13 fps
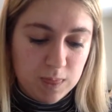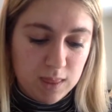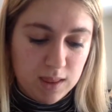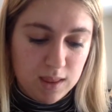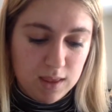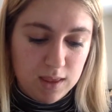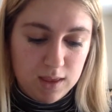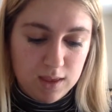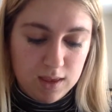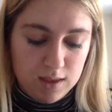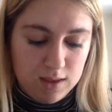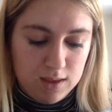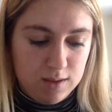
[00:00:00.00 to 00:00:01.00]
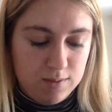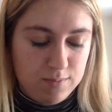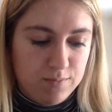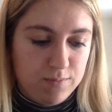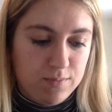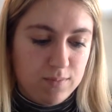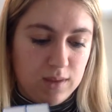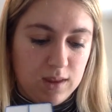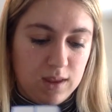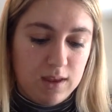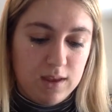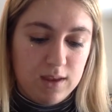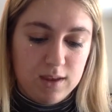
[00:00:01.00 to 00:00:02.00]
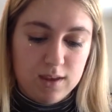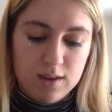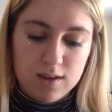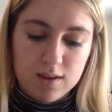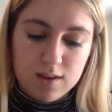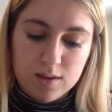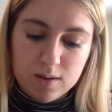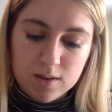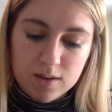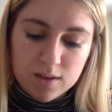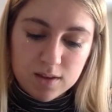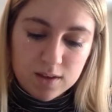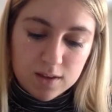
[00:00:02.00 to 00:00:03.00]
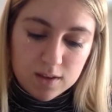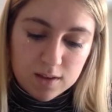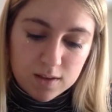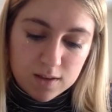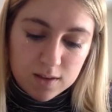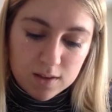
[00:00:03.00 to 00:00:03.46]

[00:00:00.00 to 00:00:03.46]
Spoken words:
(silence)